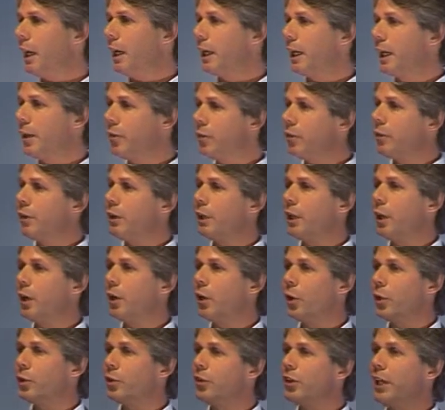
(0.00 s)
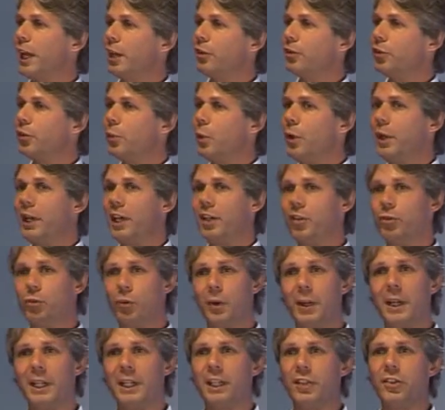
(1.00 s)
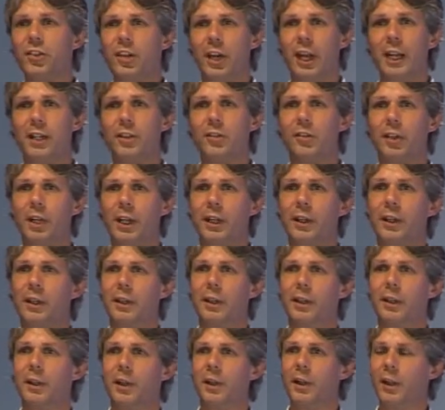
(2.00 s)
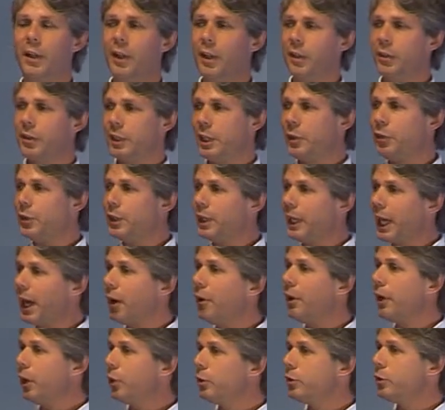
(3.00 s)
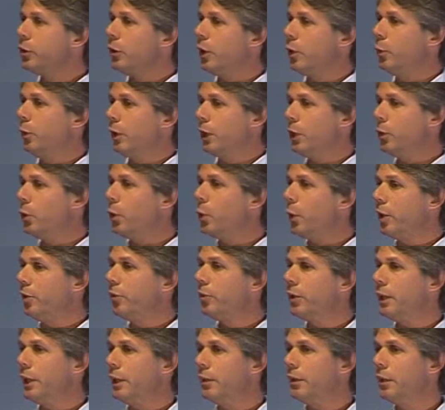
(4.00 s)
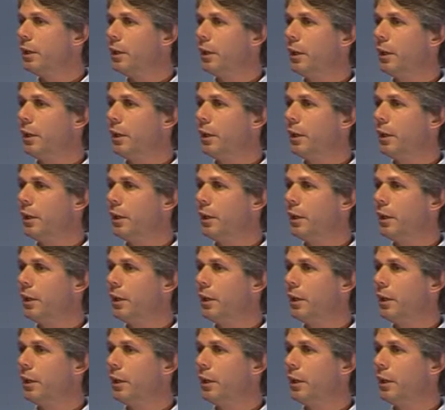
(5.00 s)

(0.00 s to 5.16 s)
given that our context of work is really changing, that if you carry on doing what you always did,